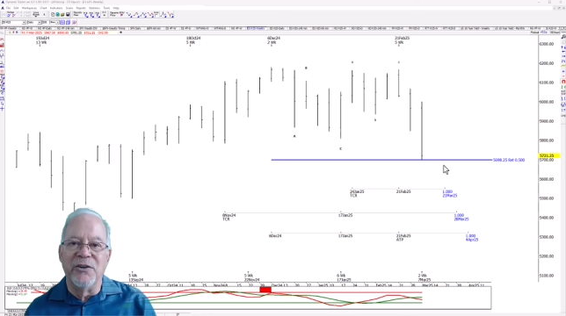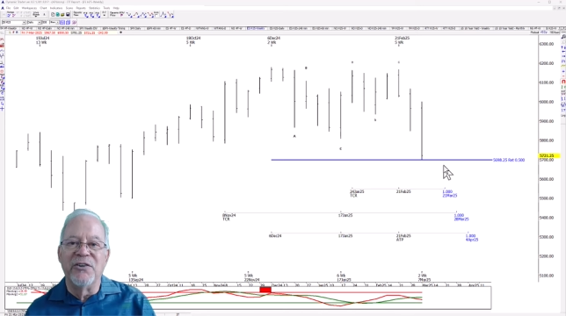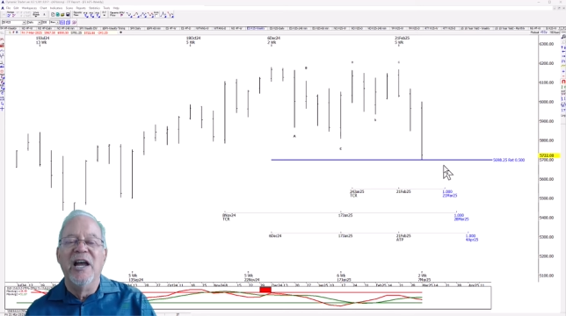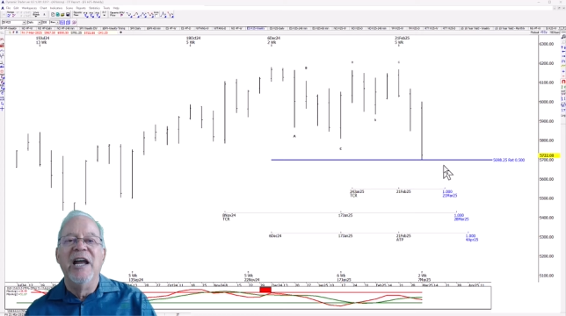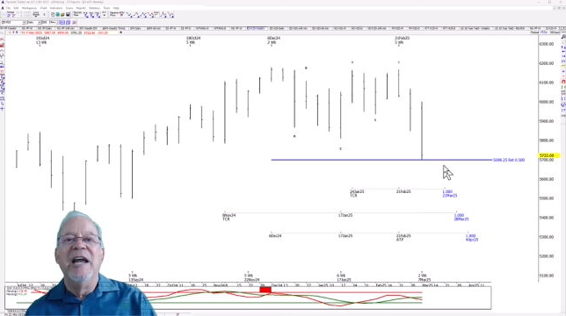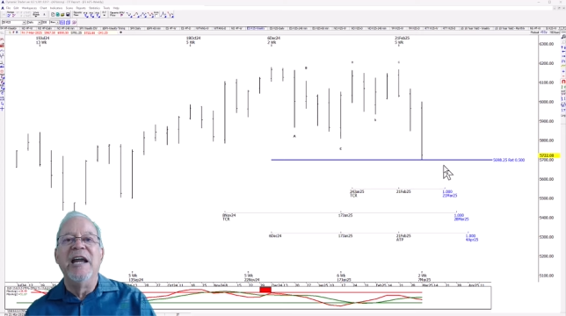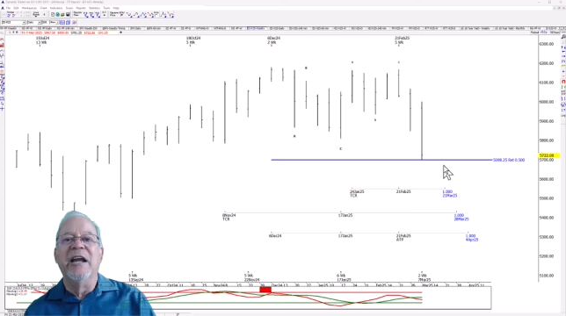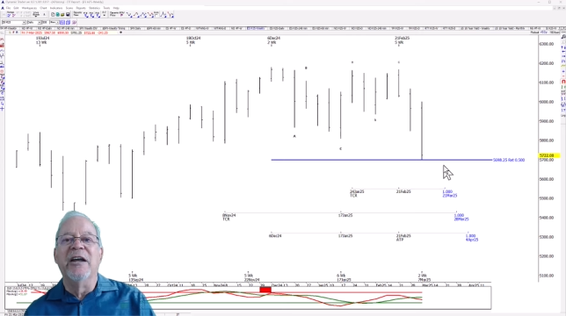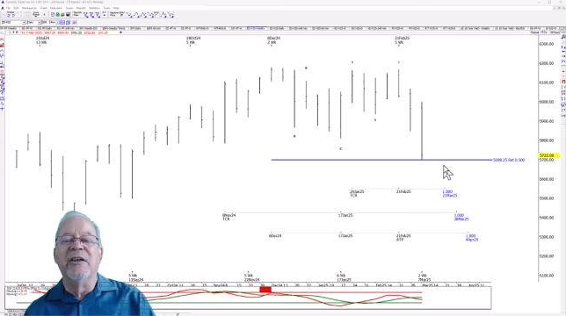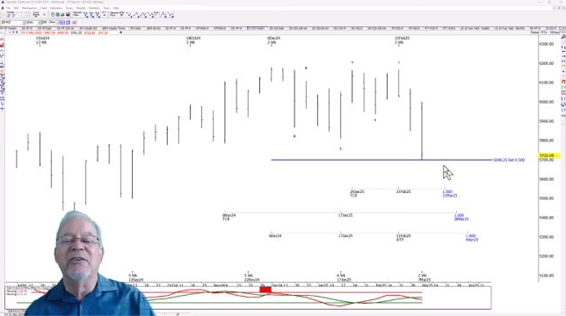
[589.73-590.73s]

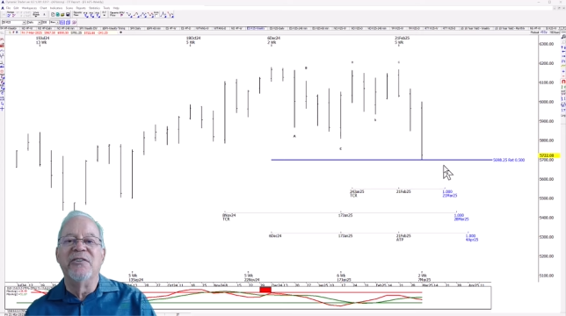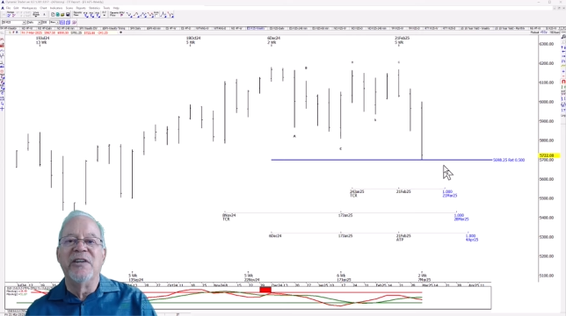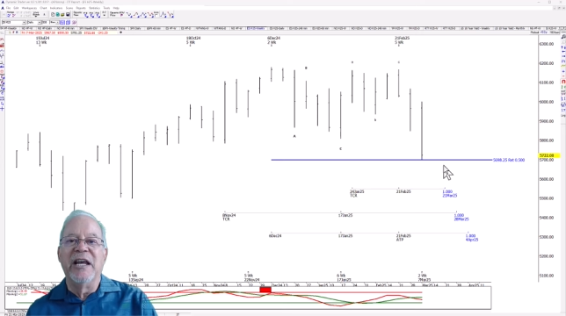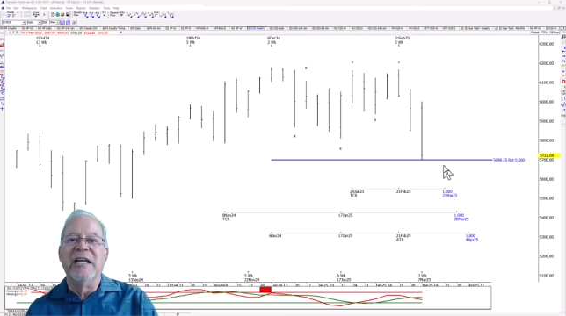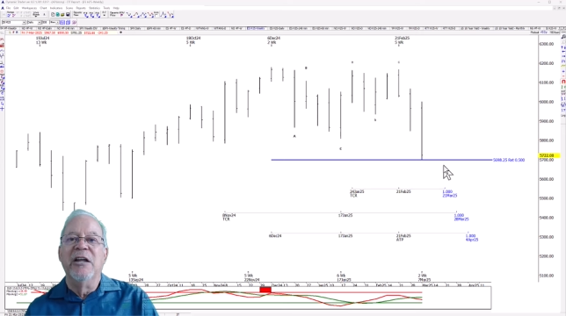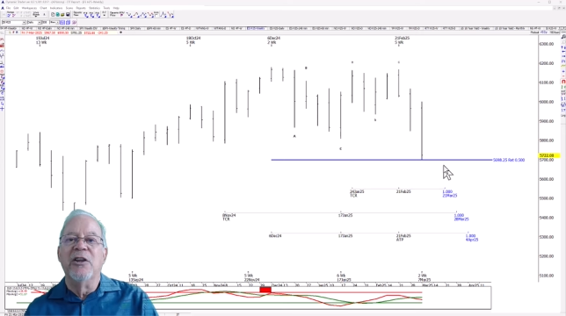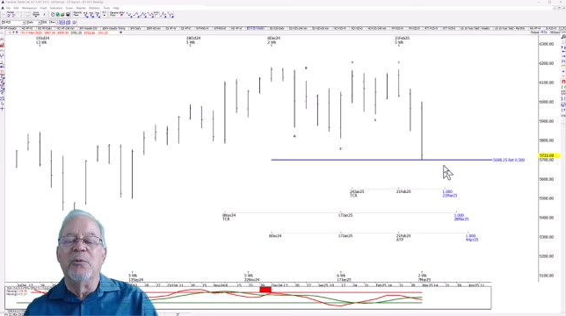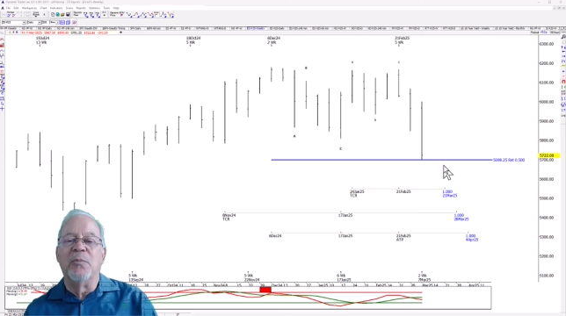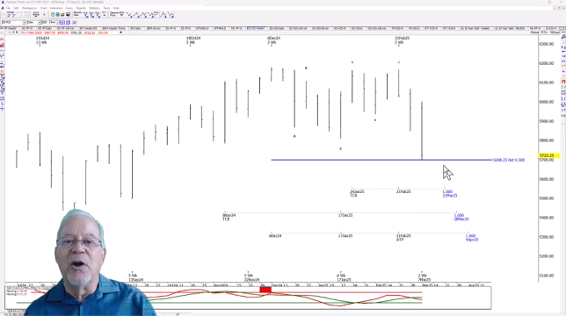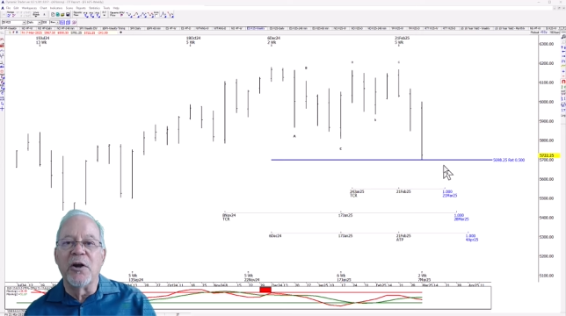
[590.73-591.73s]
is that the
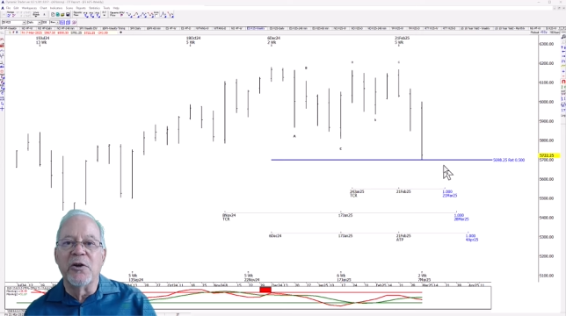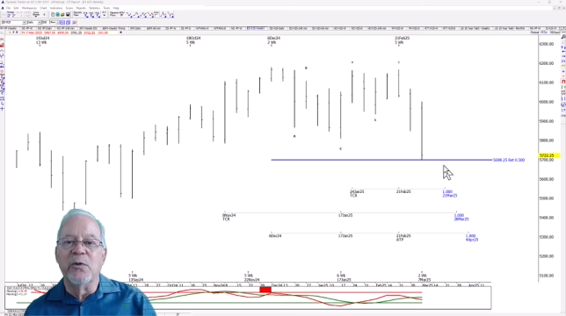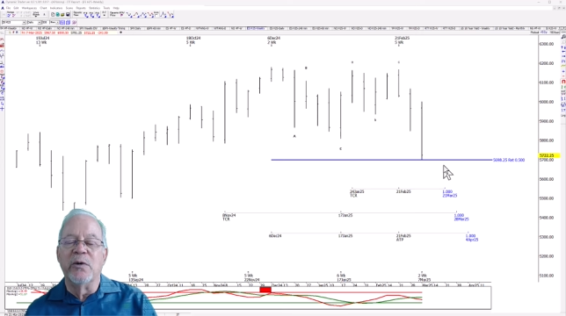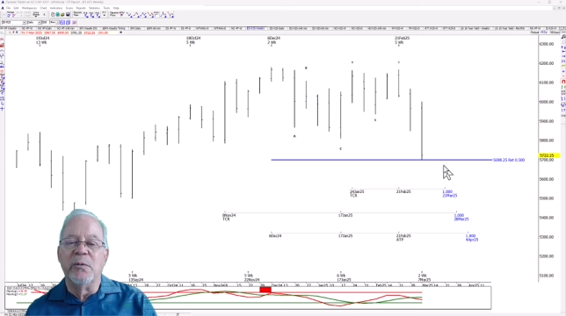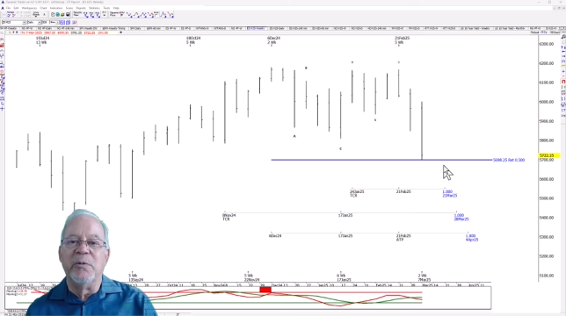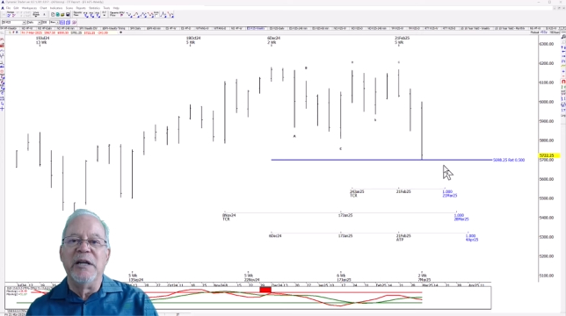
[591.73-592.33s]
market would be